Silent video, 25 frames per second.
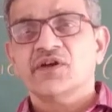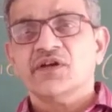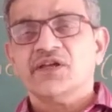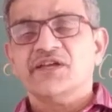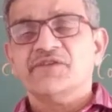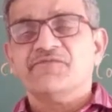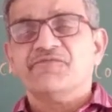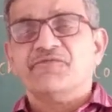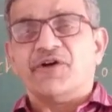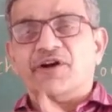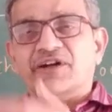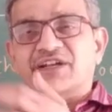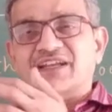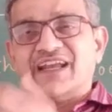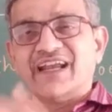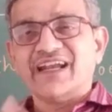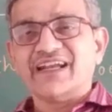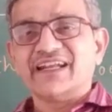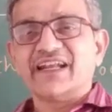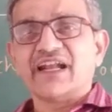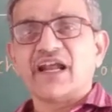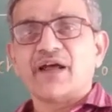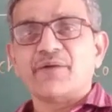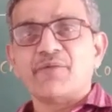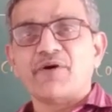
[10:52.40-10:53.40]
If
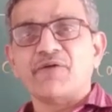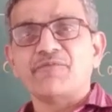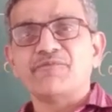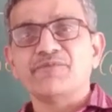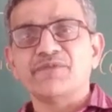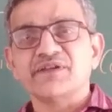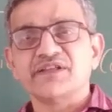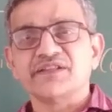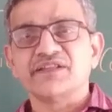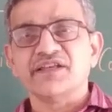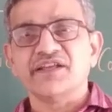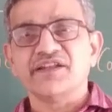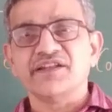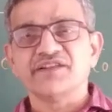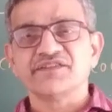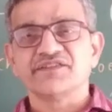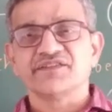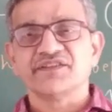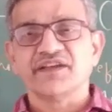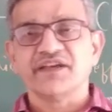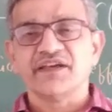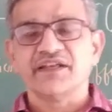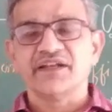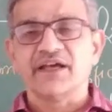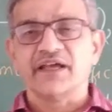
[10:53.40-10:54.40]
48 gram of methane is
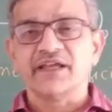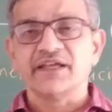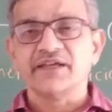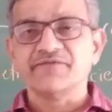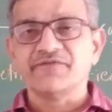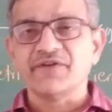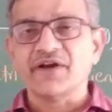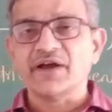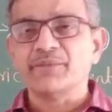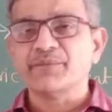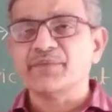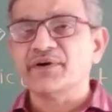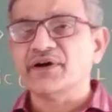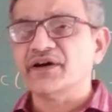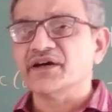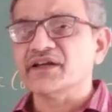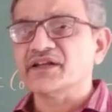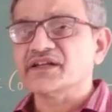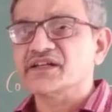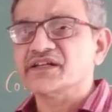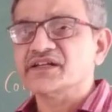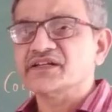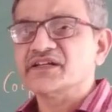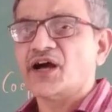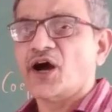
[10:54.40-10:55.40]
there, if I burn
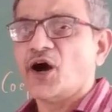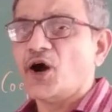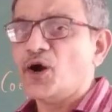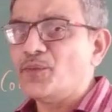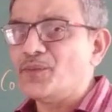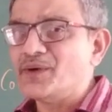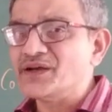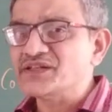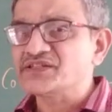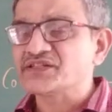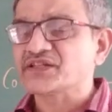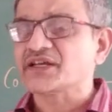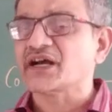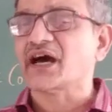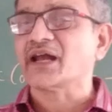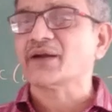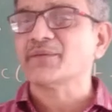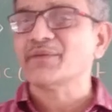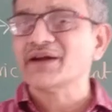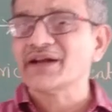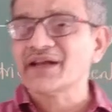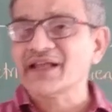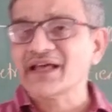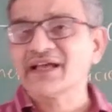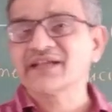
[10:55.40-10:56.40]
it, how much
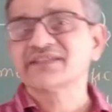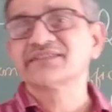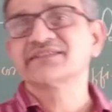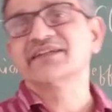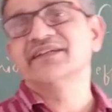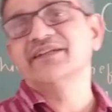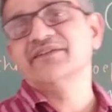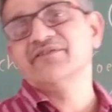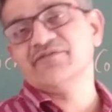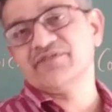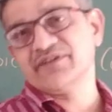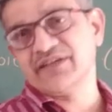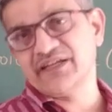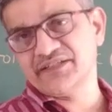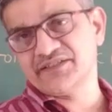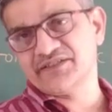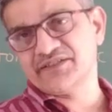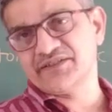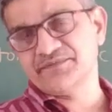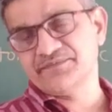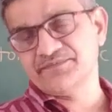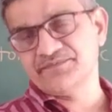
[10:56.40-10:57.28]
carbon dioxide I will get?